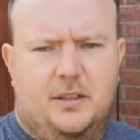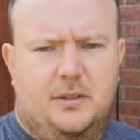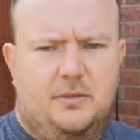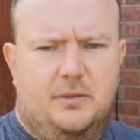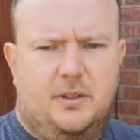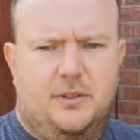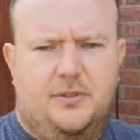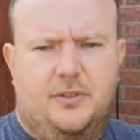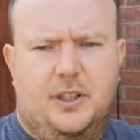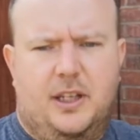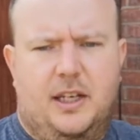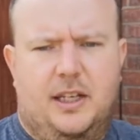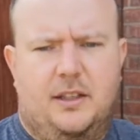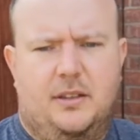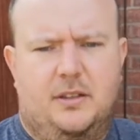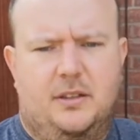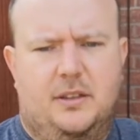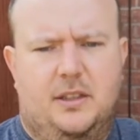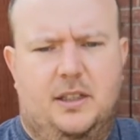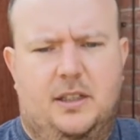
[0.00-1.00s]
Oh, the
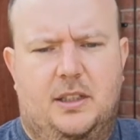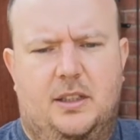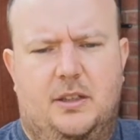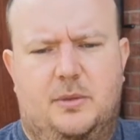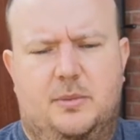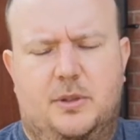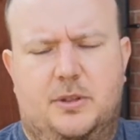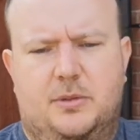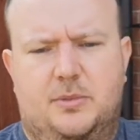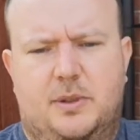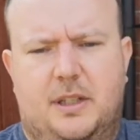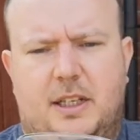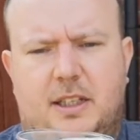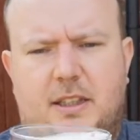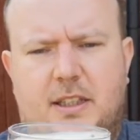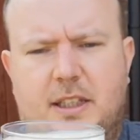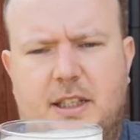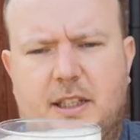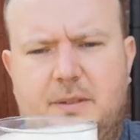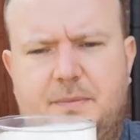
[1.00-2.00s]
fly nearly almost went
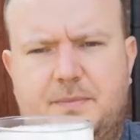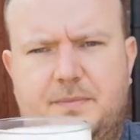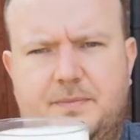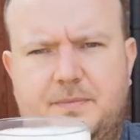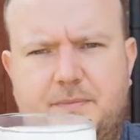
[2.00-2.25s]
in there.